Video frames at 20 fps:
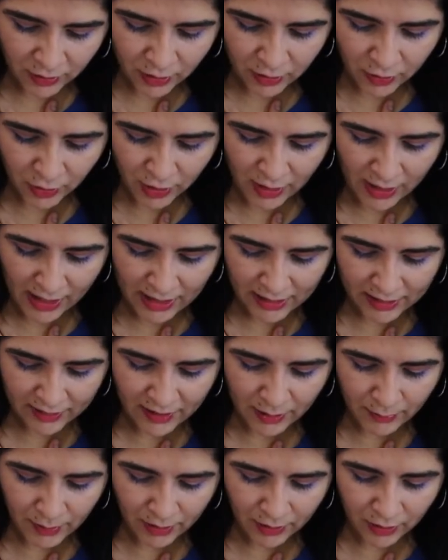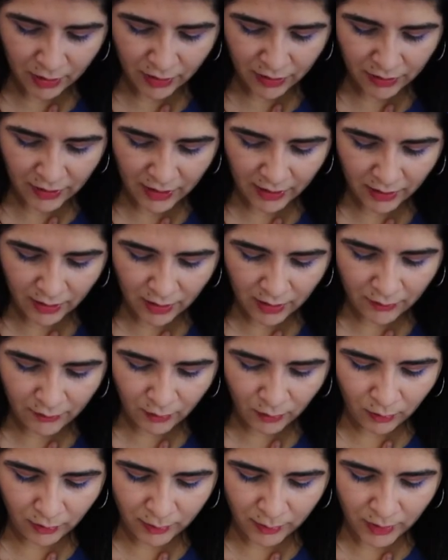on her head, they made her think of
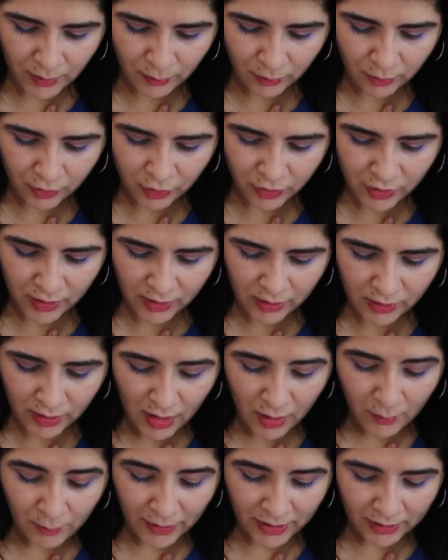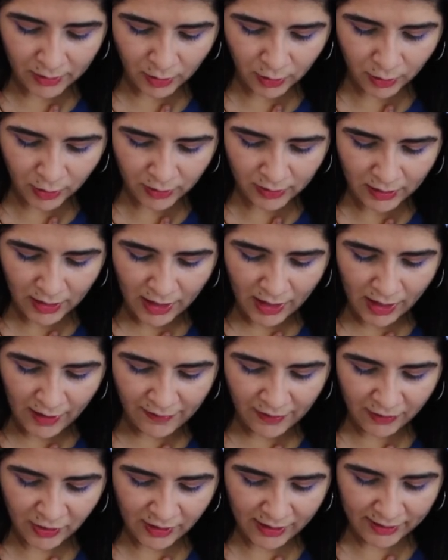all the people she might hurt,
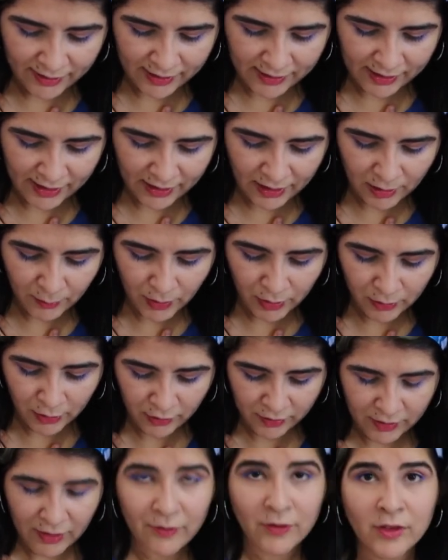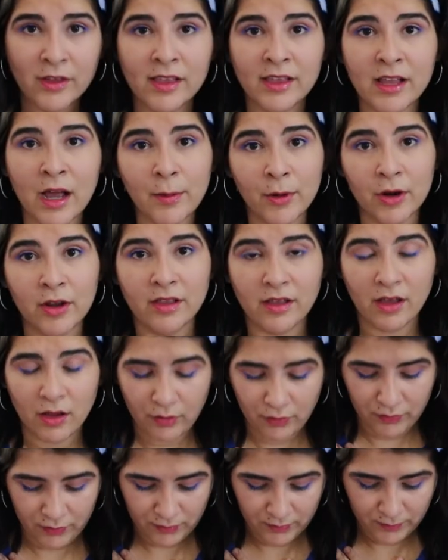and that she has to take it upon herself to stop
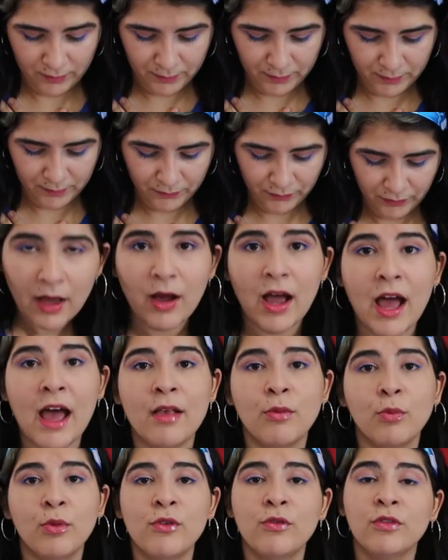herself. As we